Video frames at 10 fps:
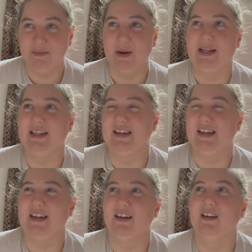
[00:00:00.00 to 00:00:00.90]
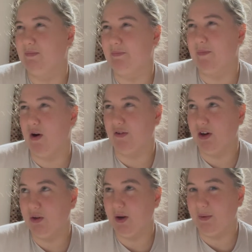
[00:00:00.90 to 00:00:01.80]
by Lydia
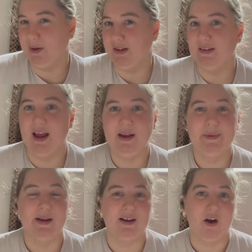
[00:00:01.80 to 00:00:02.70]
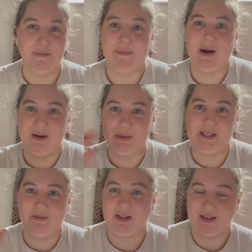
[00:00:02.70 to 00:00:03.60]
Morrow, I want to say, but I can't remember. I will leave
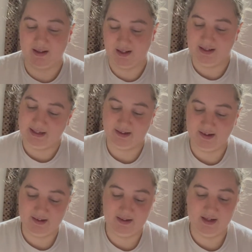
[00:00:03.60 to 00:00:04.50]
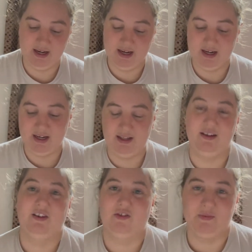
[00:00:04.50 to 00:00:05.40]
a link in the
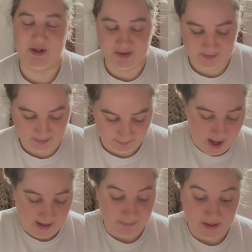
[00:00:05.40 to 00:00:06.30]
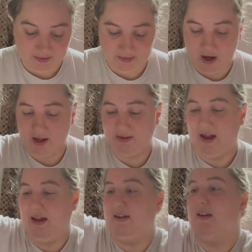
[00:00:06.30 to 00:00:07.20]
description and stuff. And I'm gonna start
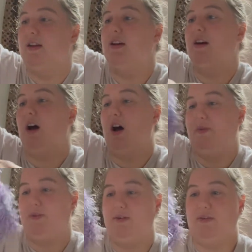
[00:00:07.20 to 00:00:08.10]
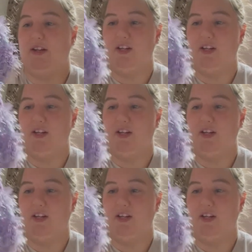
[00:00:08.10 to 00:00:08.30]
that after I finish